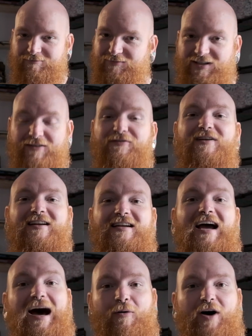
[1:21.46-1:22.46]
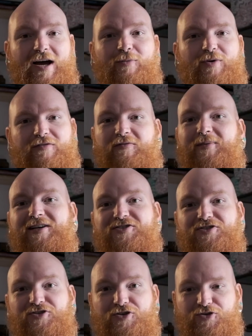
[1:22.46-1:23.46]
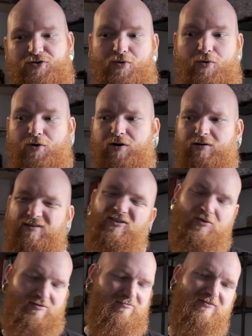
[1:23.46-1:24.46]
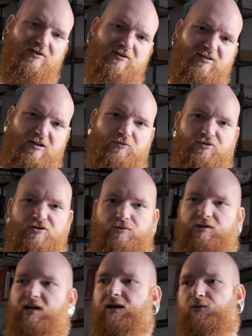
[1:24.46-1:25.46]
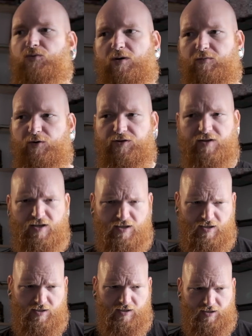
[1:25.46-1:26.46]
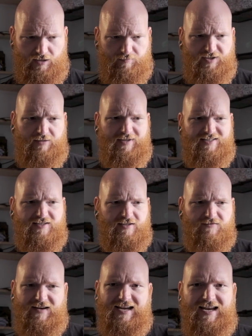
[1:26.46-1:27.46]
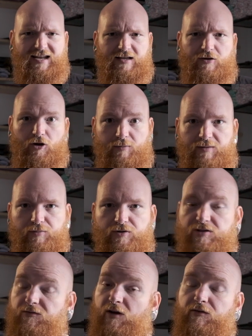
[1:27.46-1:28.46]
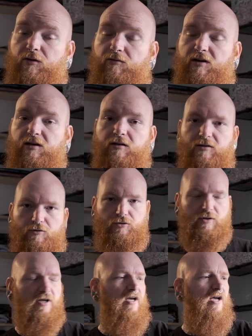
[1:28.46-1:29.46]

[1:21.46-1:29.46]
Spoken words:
definitely how I would have imagined Thor, or close to it. I grew up with Peter Madsen's Valhalla comic books. If you have not read it, go do it.